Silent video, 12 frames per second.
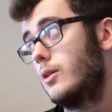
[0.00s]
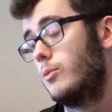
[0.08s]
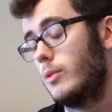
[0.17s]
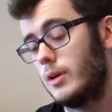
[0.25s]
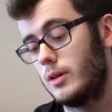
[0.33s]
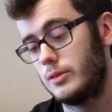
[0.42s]

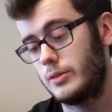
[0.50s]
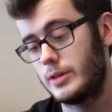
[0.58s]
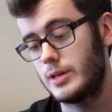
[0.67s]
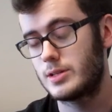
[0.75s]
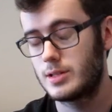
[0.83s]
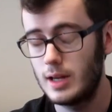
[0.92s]
Well,
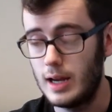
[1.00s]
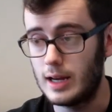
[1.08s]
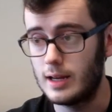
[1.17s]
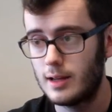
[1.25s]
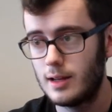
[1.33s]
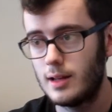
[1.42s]
you
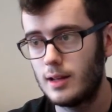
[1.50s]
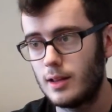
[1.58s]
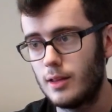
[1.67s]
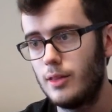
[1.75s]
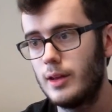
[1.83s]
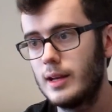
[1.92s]
see,
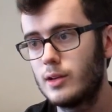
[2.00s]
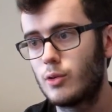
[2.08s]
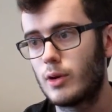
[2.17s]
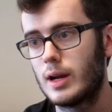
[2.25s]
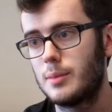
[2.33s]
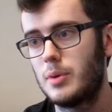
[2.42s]
then
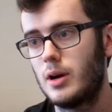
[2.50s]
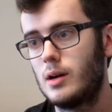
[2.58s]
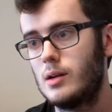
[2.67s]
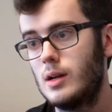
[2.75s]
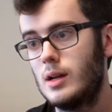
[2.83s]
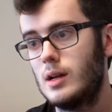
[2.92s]

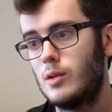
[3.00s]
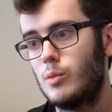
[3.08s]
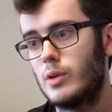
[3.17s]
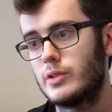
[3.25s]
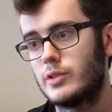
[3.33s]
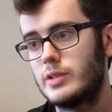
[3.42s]
Grandpa
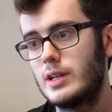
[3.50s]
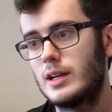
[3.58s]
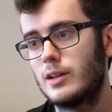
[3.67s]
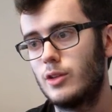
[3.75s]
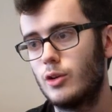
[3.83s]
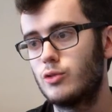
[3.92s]
was
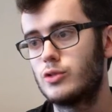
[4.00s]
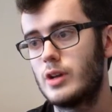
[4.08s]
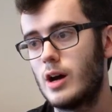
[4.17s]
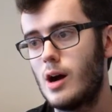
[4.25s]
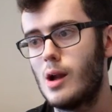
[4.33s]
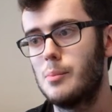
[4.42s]
sick of those
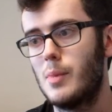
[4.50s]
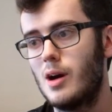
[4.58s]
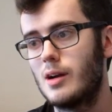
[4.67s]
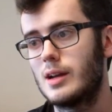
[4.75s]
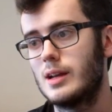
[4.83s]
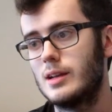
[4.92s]
darn
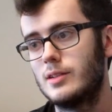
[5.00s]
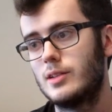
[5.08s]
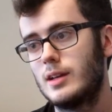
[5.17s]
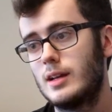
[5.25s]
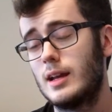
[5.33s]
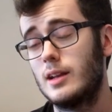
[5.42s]
monkeys,
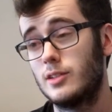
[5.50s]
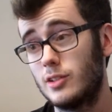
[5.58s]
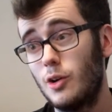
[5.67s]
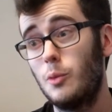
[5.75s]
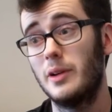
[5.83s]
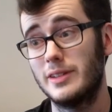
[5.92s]
and
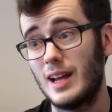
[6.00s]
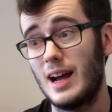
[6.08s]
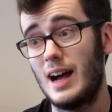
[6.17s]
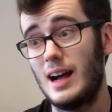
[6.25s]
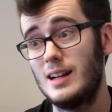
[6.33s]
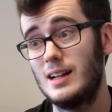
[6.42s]
so was
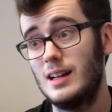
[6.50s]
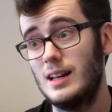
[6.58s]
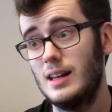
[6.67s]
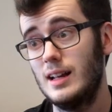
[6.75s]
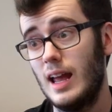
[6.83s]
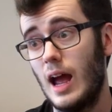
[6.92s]
I.
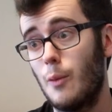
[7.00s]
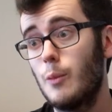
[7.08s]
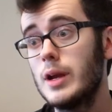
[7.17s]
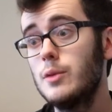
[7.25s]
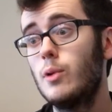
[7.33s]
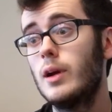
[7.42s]
And
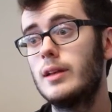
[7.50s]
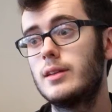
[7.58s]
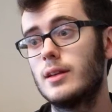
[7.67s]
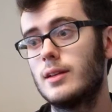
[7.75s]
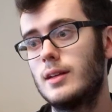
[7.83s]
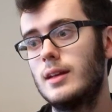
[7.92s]
we
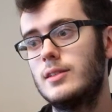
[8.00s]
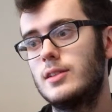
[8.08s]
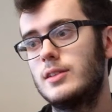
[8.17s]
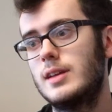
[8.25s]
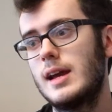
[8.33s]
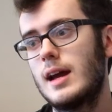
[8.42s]
went
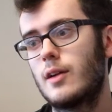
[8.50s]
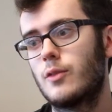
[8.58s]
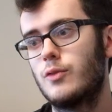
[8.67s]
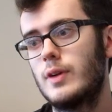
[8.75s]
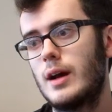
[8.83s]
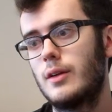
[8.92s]
into town
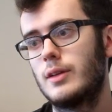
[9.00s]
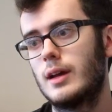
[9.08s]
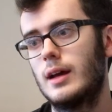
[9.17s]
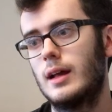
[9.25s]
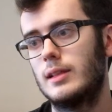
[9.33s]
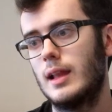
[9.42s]
and found
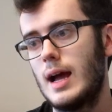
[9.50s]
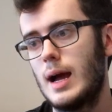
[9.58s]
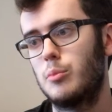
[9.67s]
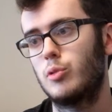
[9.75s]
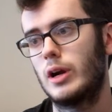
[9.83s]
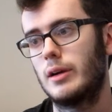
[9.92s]
a
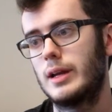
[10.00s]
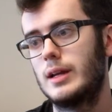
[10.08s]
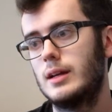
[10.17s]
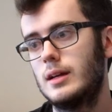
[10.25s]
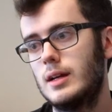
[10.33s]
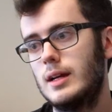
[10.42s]
library.
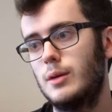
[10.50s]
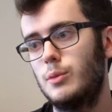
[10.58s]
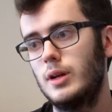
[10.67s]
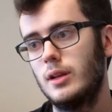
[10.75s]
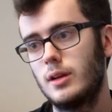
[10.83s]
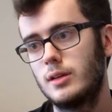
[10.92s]

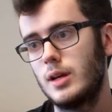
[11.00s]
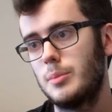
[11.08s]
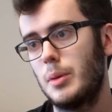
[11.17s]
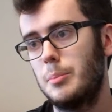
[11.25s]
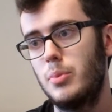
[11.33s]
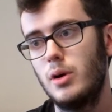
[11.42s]
We looked
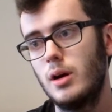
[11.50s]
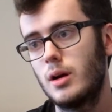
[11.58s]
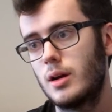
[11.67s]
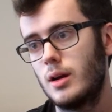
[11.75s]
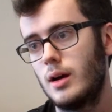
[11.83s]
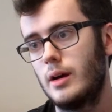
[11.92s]
up a
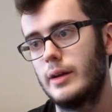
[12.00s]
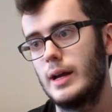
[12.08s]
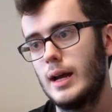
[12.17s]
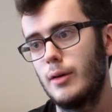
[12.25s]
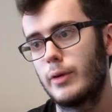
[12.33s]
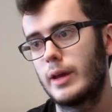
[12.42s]
book on
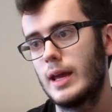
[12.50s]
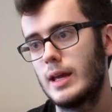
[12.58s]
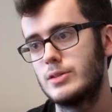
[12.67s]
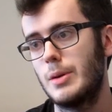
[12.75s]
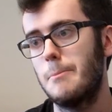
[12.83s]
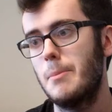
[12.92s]
how to
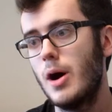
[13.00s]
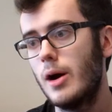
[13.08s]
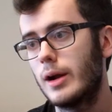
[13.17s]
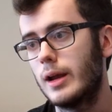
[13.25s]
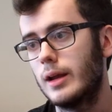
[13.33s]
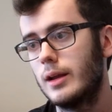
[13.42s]
catch a
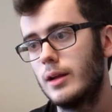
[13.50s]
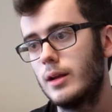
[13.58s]
monkey.